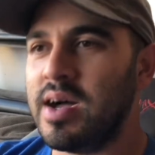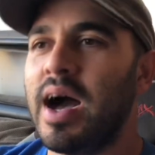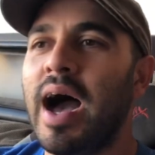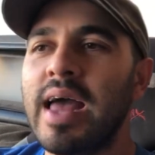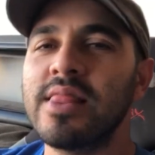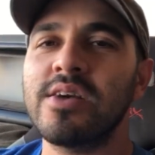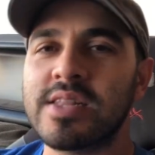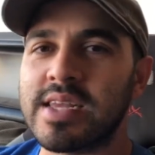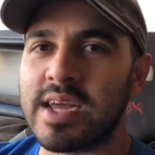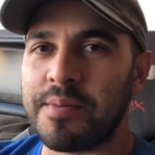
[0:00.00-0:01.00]
I
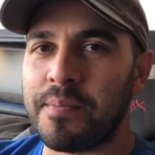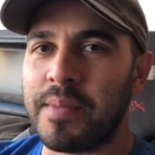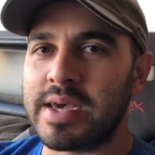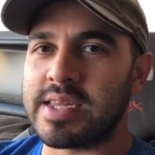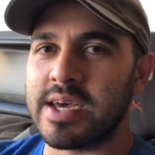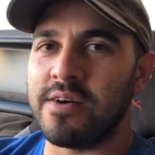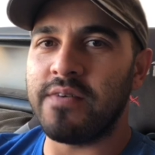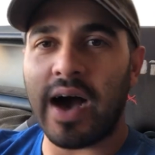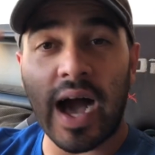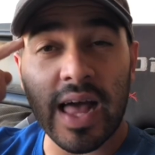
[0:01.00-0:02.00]
looked it up
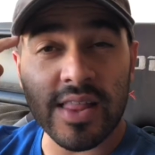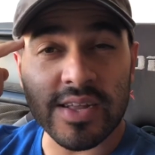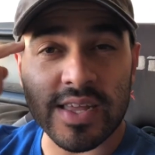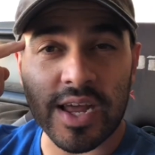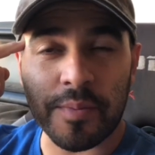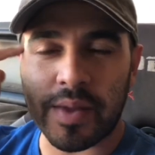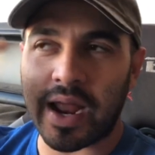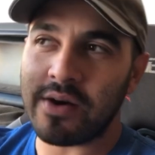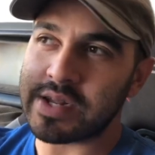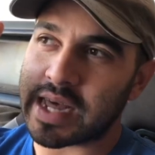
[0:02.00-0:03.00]
myself. I looked it up and
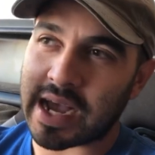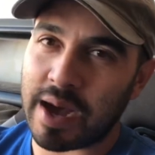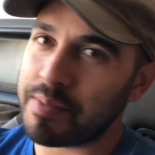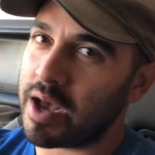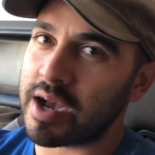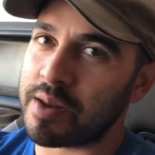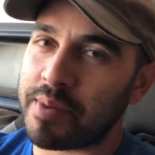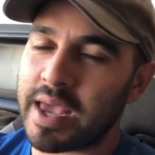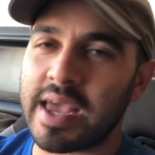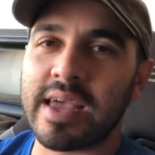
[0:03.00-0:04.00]
I was like, I'm not gonna
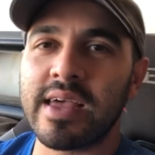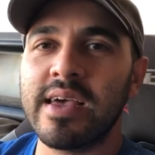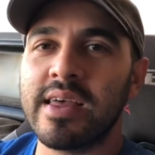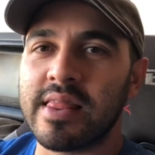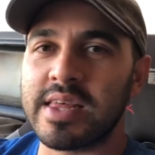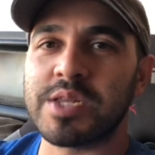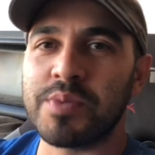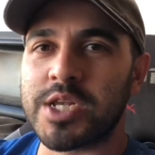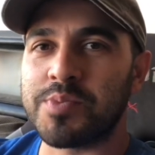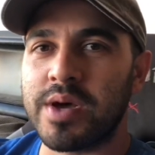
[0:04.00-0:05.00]
pay this
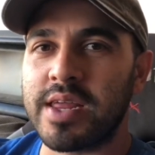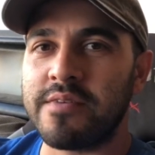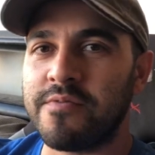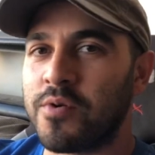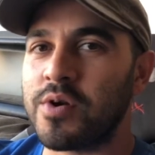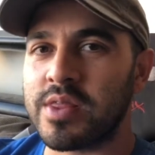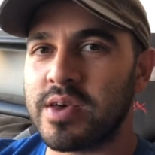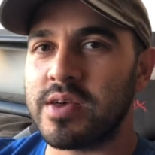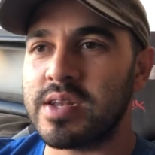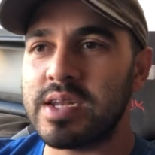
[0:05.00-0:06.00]
much money for
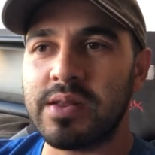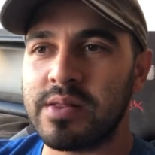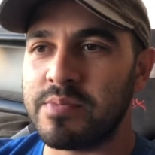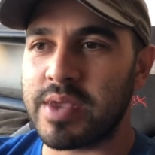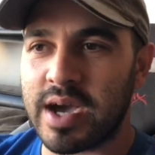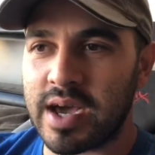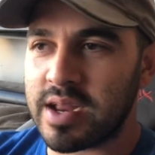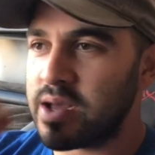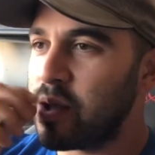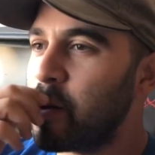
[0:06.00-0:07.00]
the
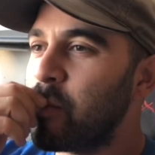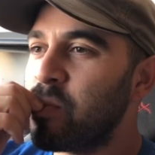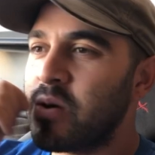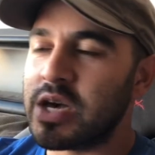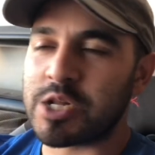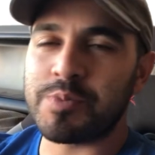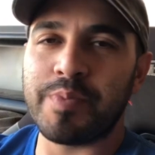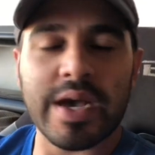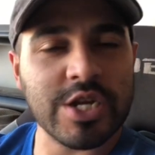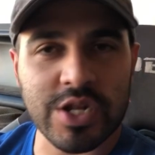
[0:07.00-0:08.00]
Miata,
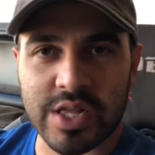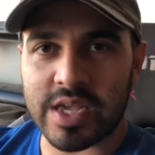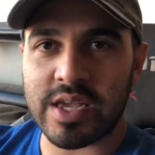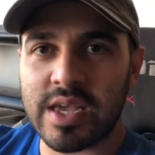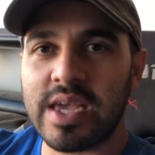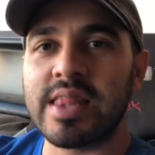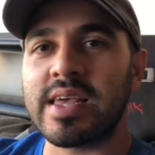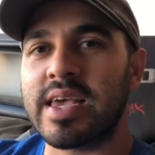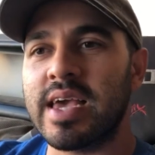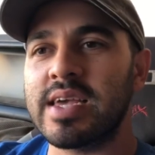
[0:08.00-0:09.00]
especially in the
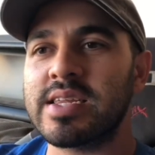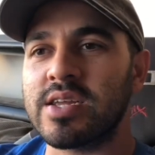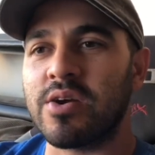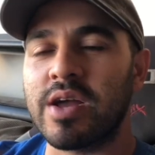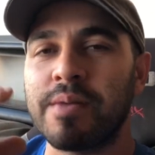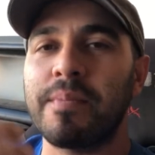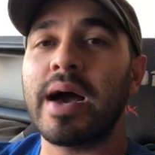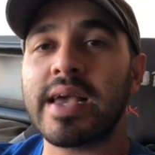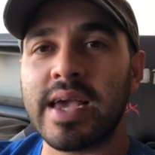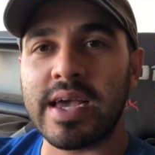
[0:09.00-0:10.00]
case, or in
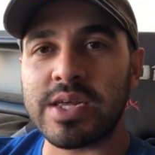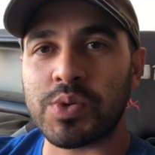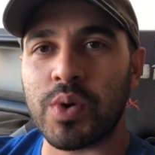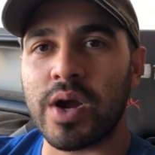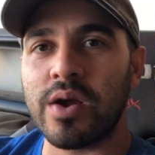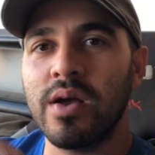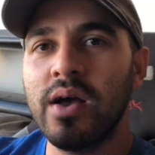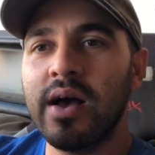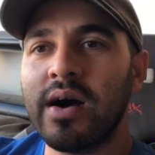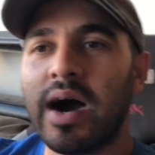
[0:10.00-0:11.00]
my case, where
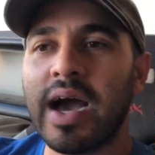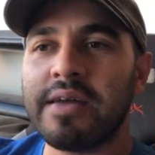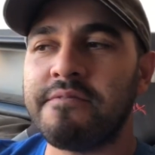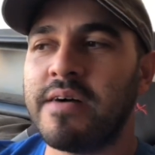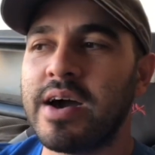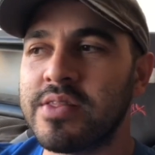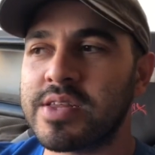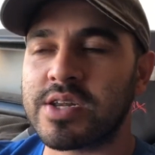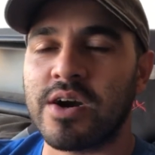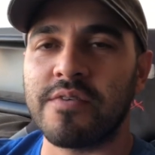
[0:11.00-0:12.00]
I had filed
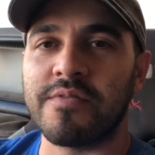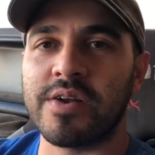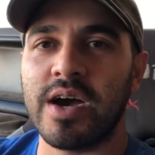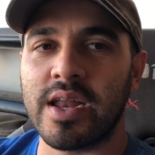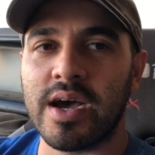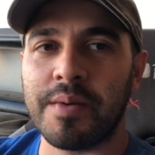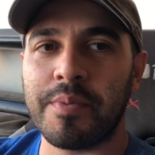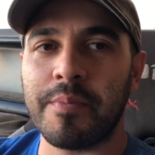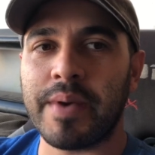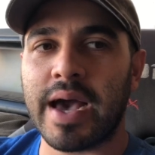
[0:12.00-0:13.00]
this car for non-op
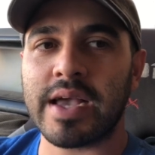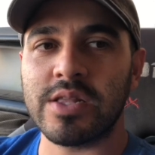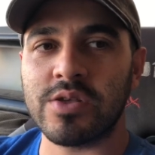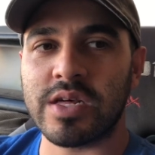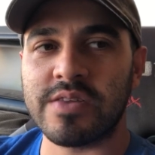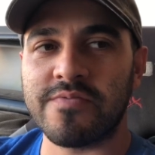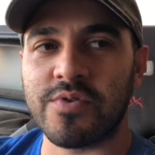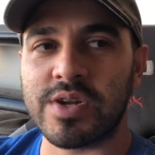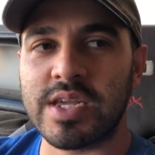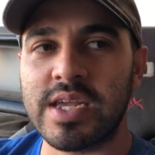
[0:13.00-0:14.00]
back in
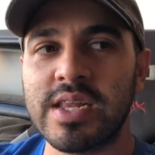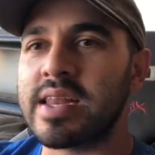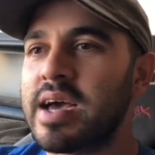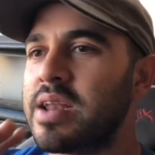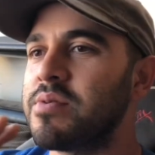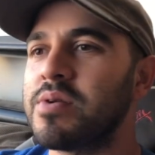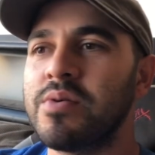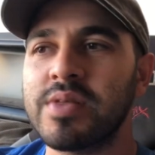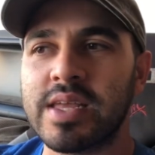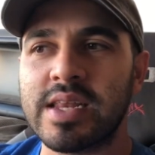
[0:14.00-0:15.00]
2014. I don't know
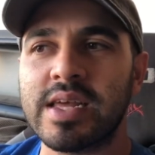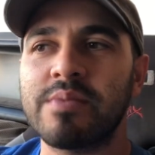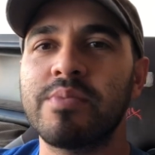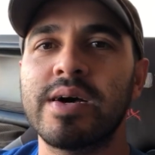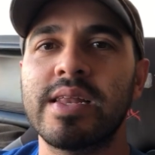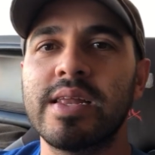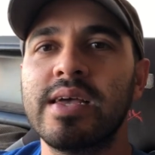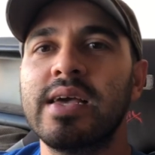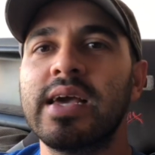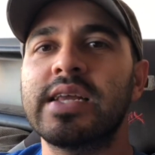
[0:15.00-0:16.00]
what they did, but
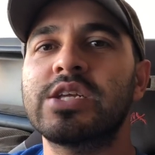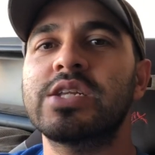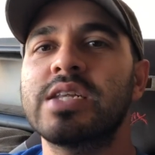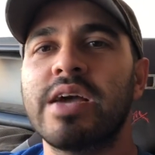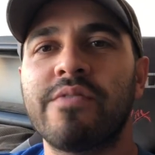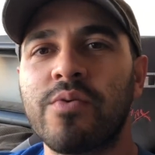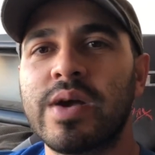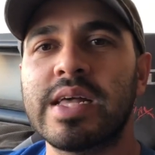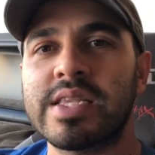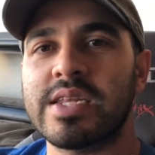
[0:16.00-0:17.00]
it just never
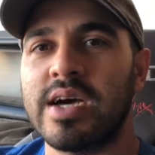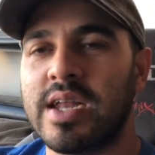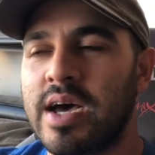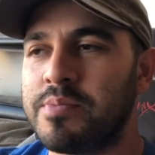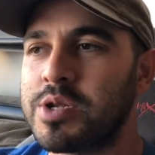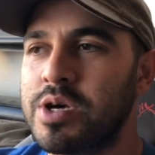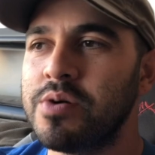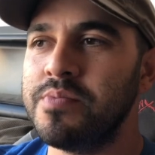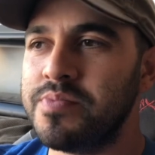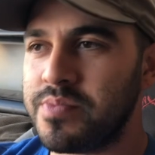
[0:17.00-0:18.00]
went into non-op.
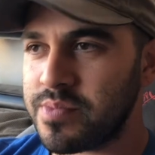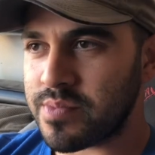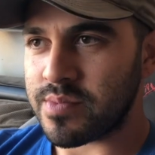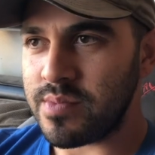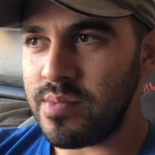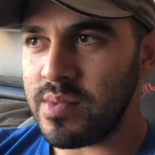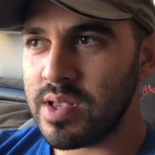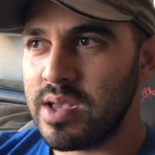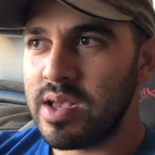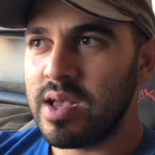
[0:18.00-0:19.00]
So
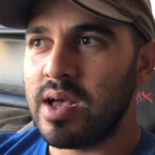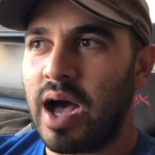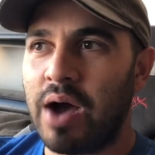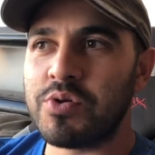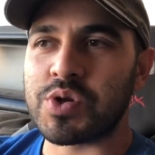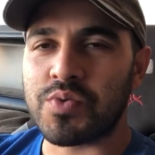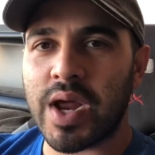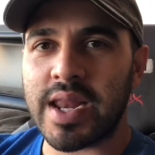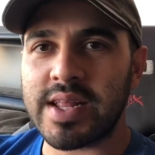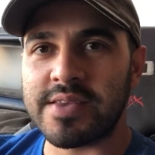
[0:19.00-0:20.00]
I was
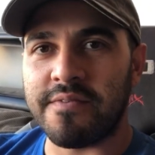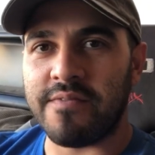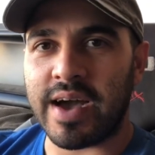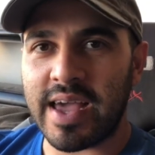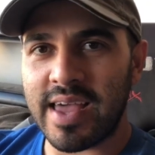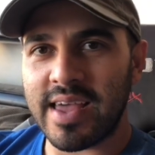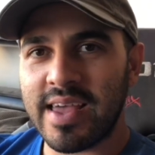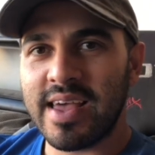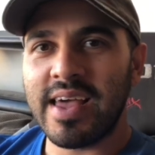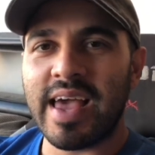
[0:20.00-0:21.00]
ready to fight,
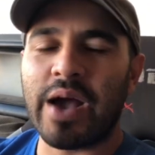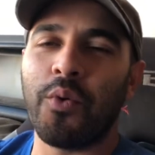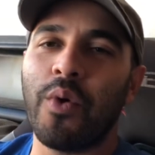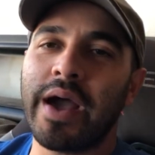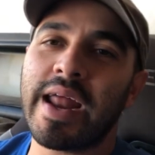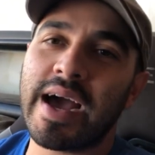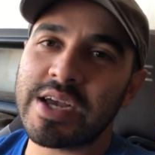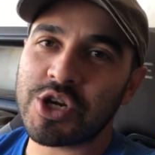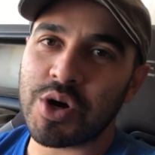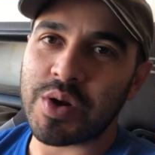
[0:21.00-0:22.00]
and when I
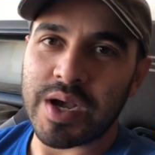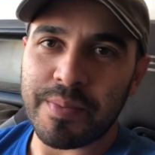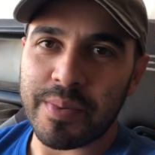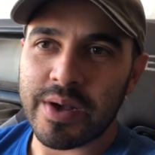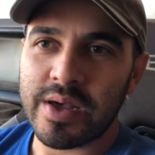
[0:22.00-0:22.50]
showed up,